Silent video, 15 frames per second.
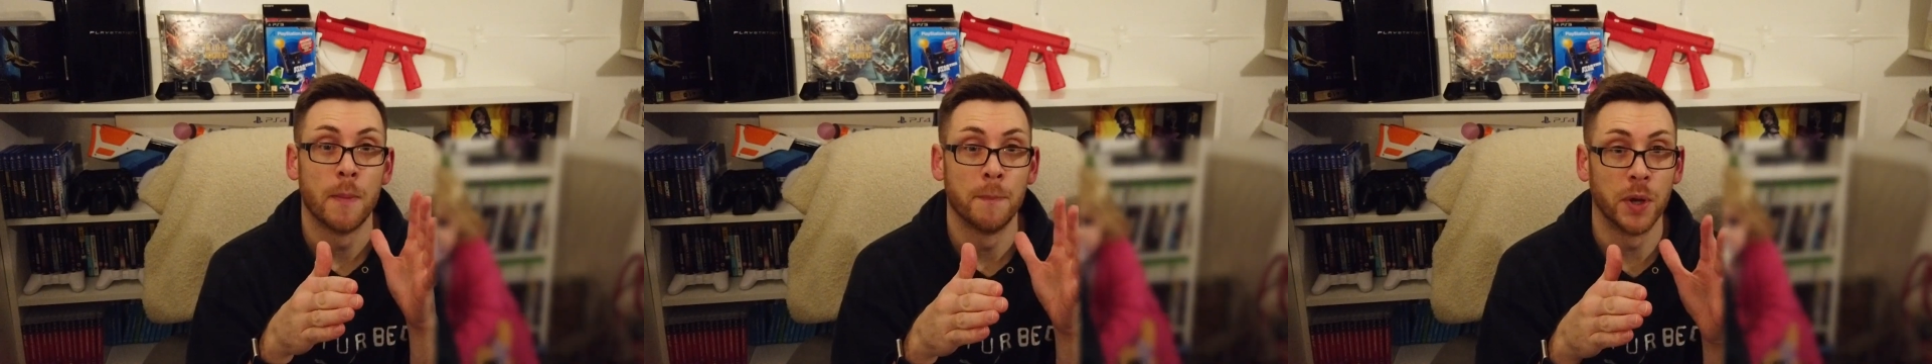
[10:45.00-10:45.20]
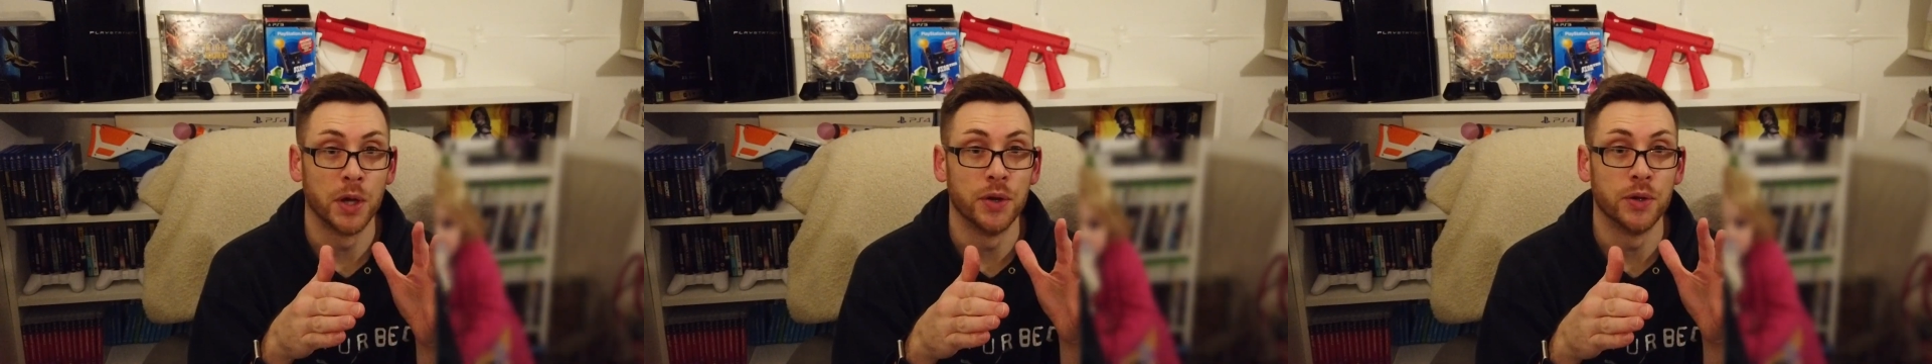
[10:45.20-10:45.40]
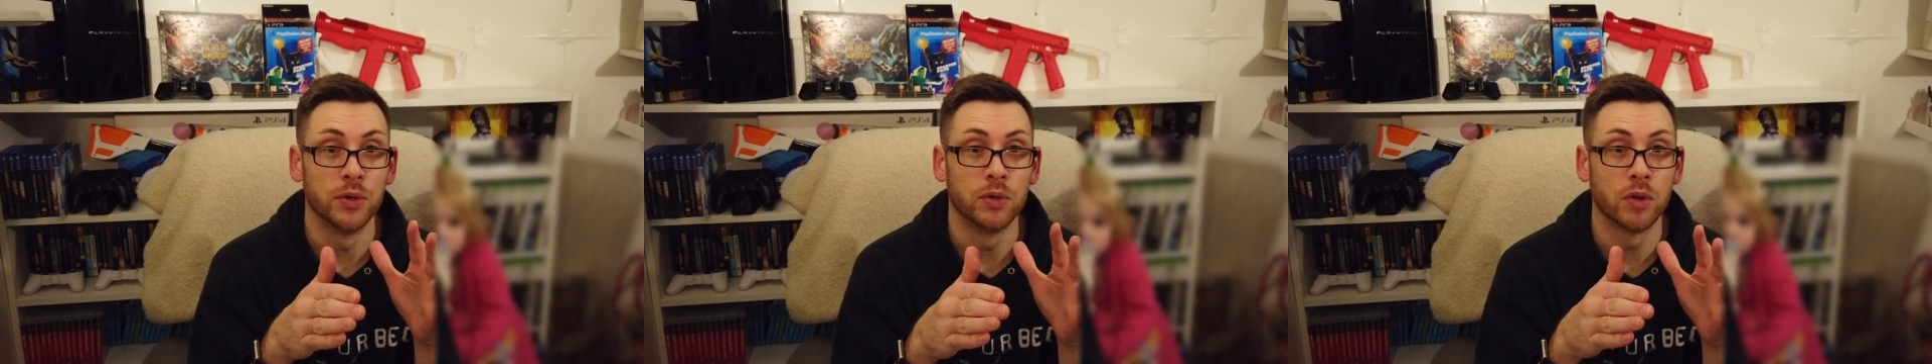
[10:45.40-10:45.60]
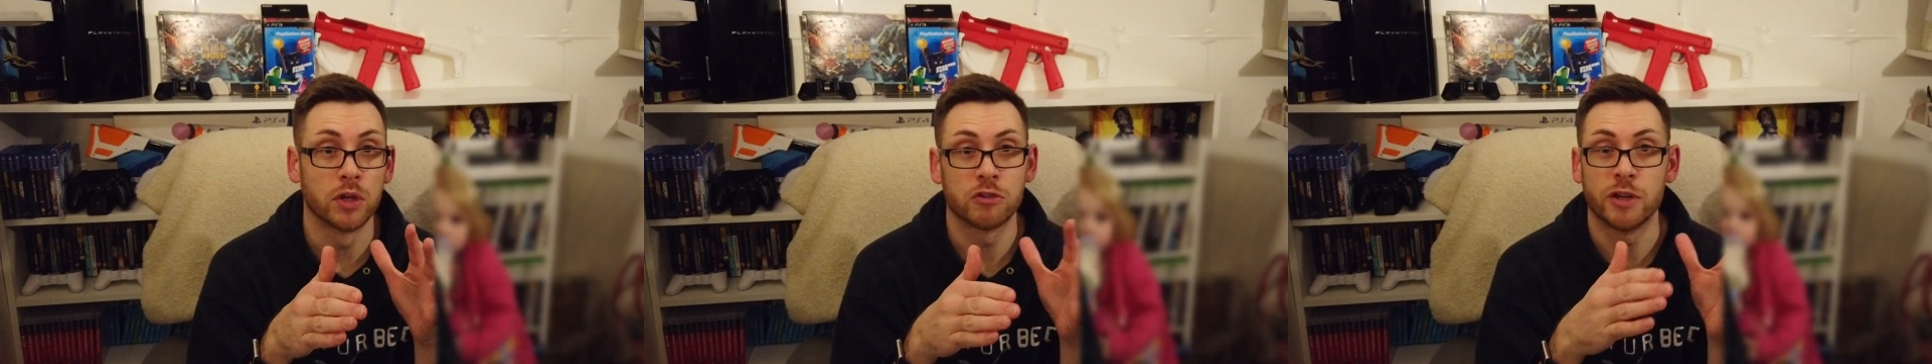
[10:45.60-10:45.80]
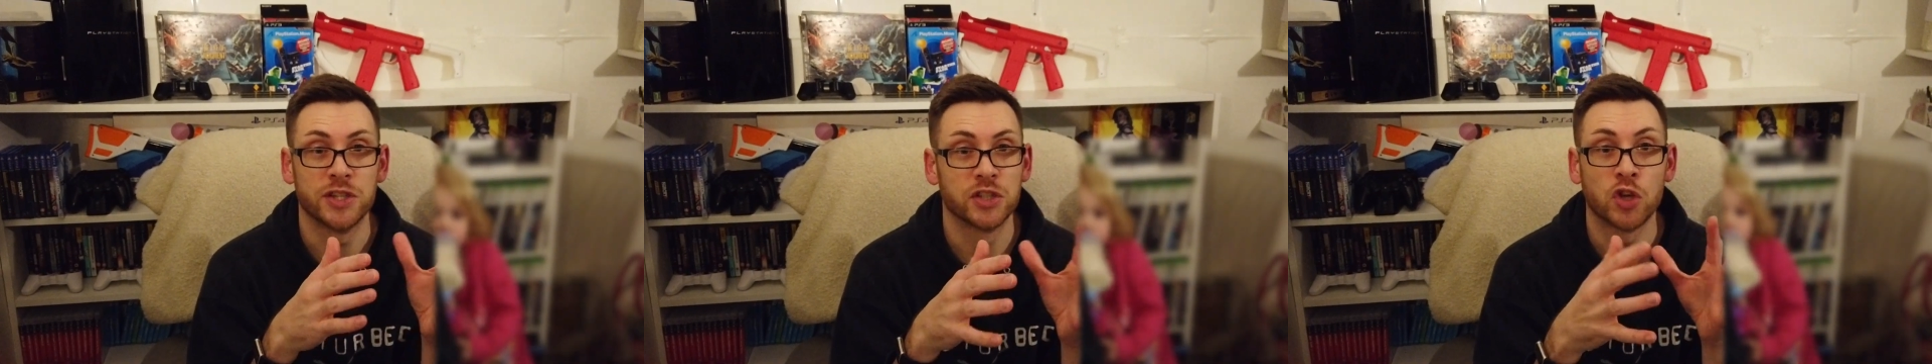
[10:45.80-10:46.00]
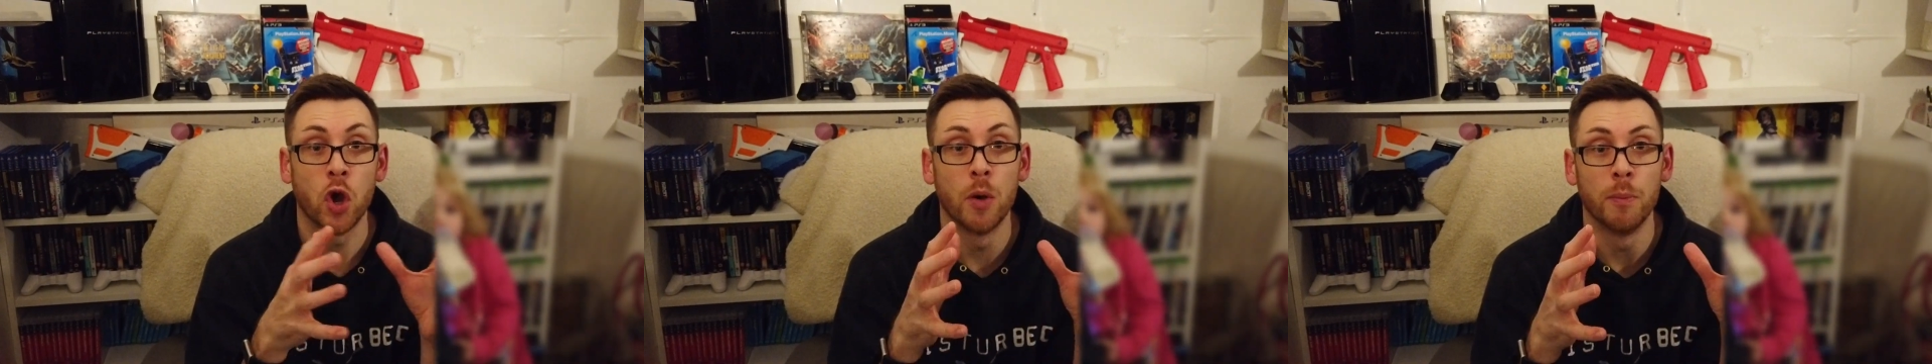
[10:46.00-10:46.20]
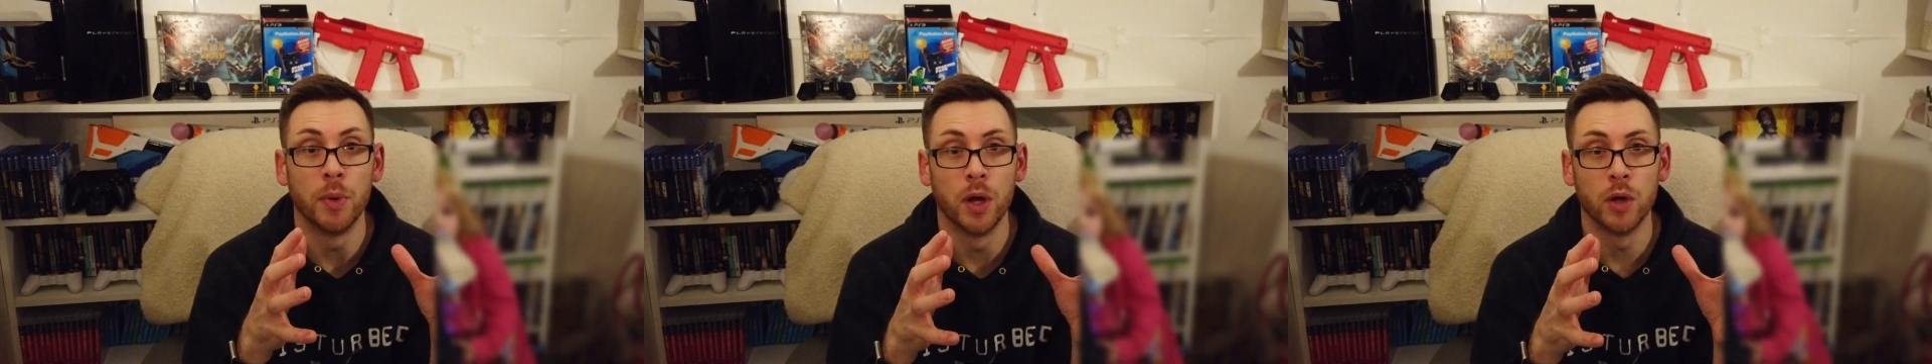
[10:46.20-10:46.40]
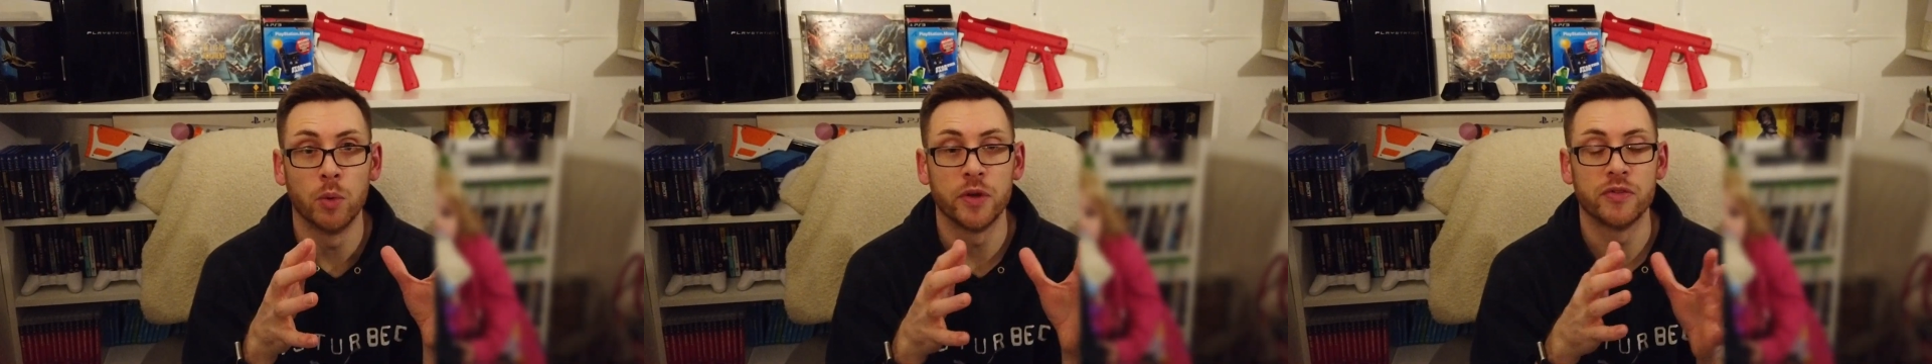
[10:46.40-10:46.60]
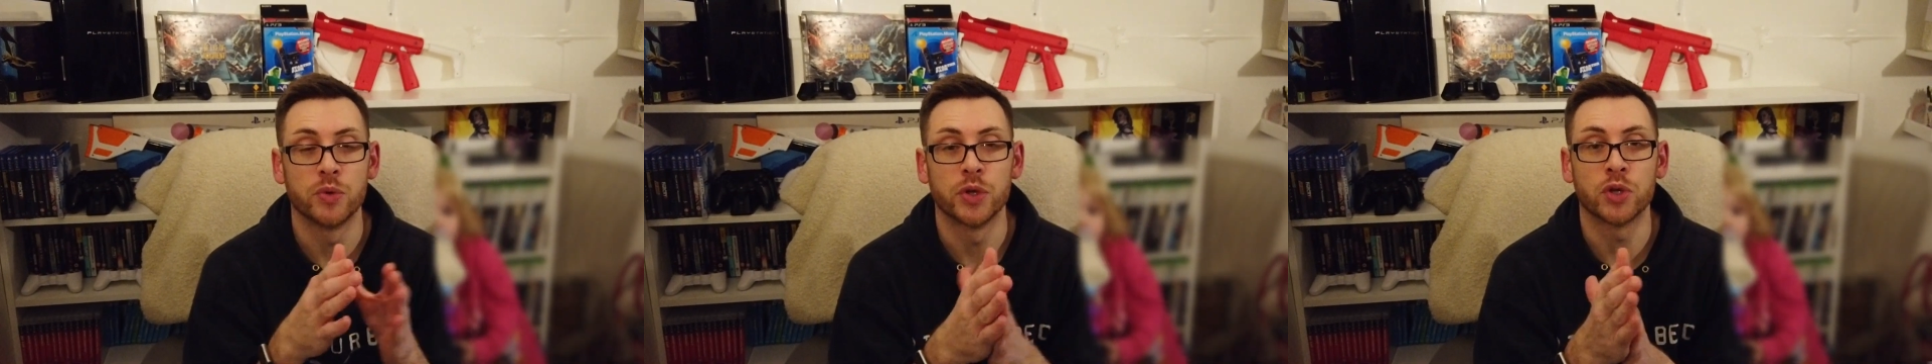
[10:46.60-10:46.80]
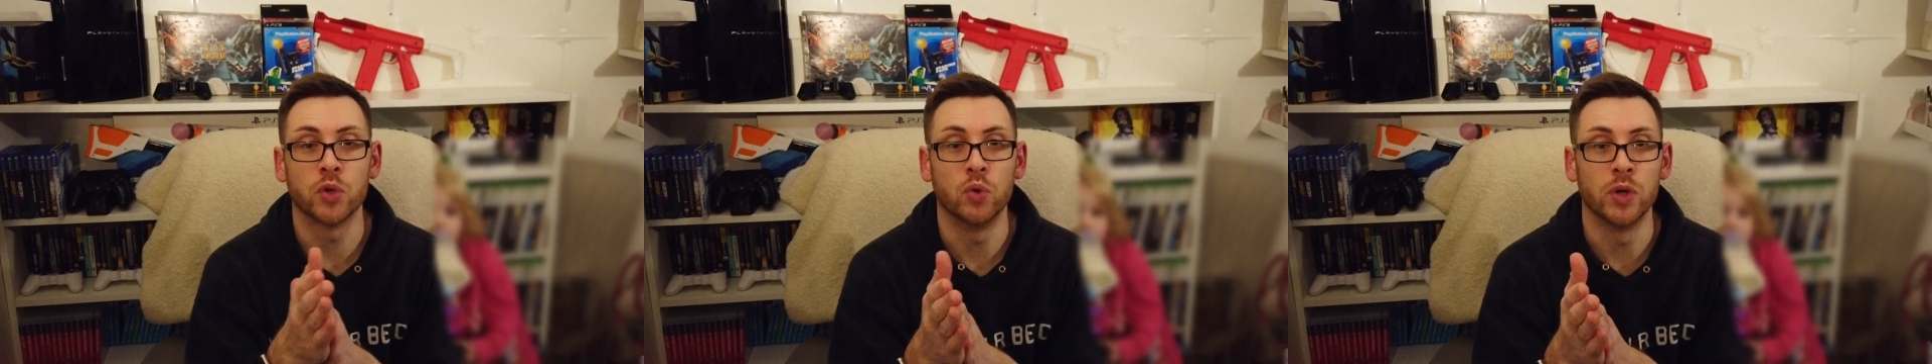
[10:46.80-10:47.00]
bundle, the creator combo, whatever you
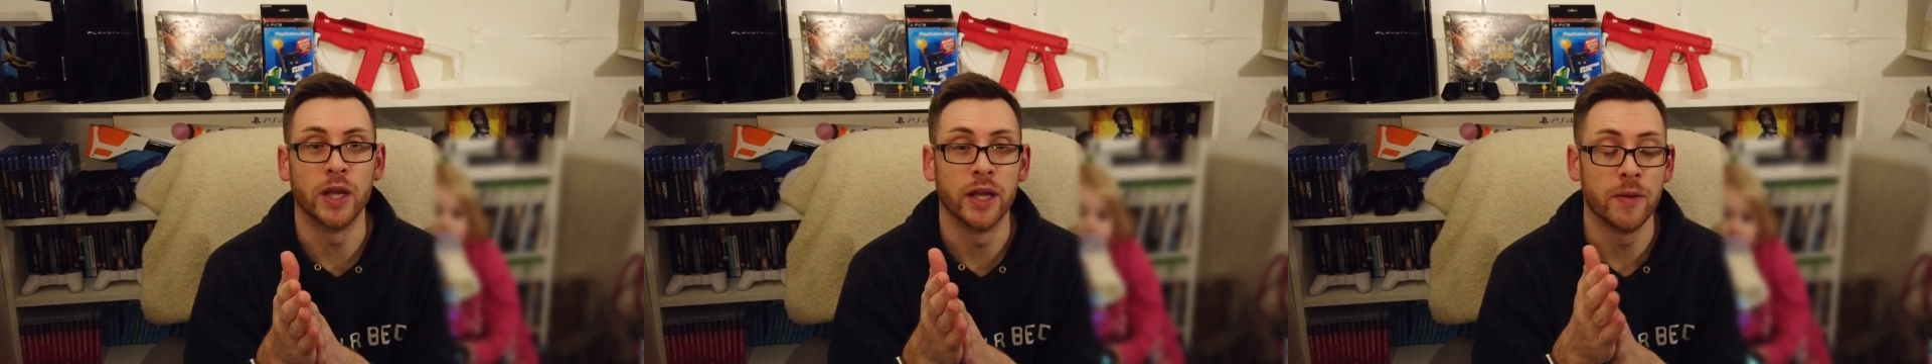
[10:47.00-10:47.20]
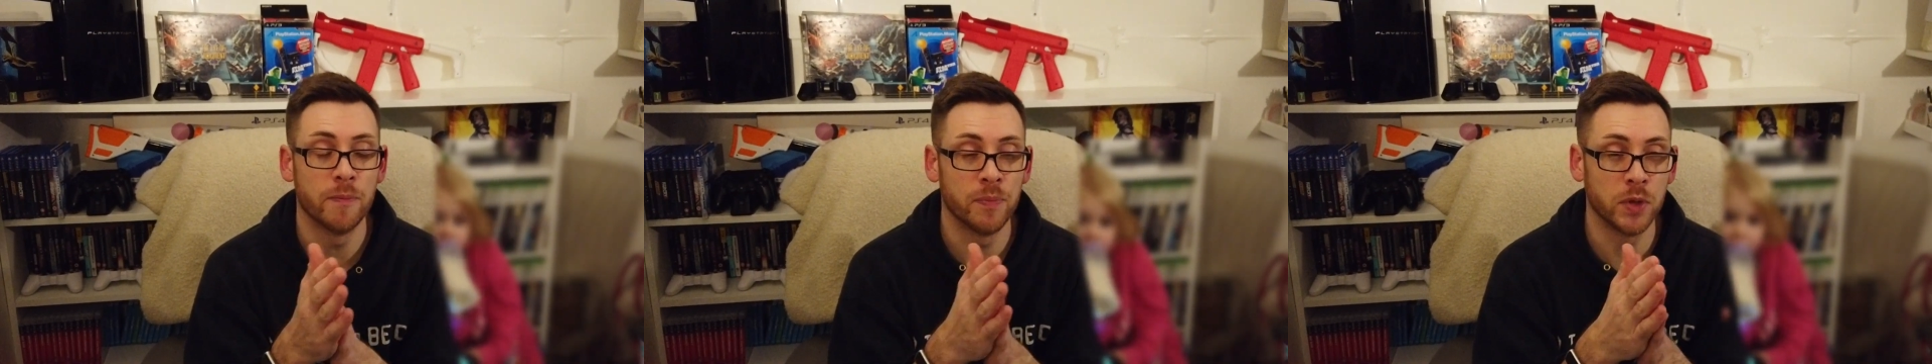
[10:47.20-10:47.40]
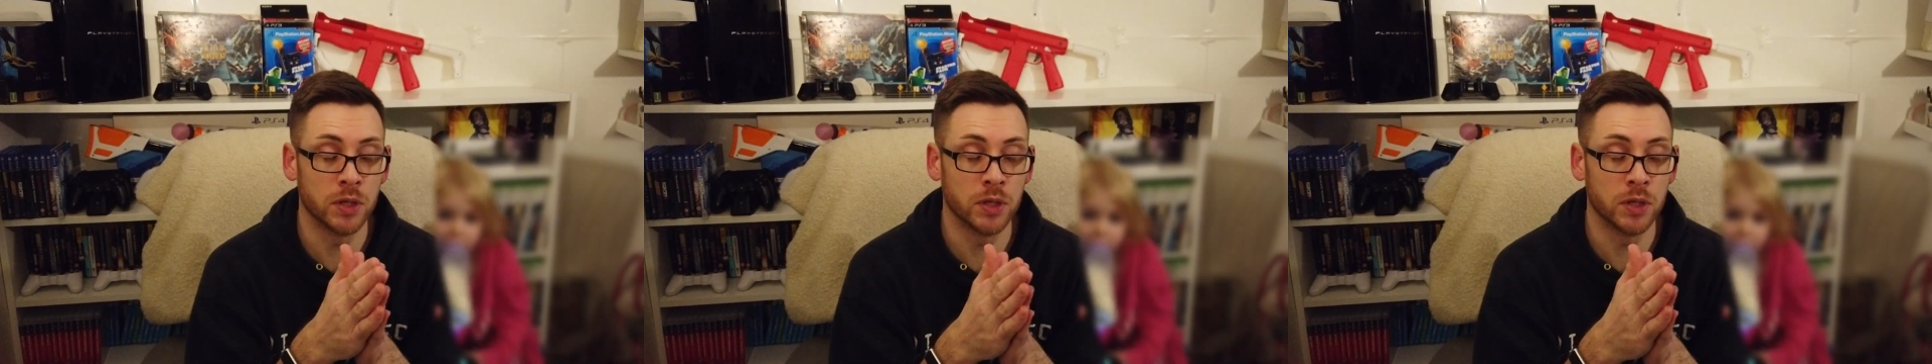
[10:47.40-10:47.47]
want to call it,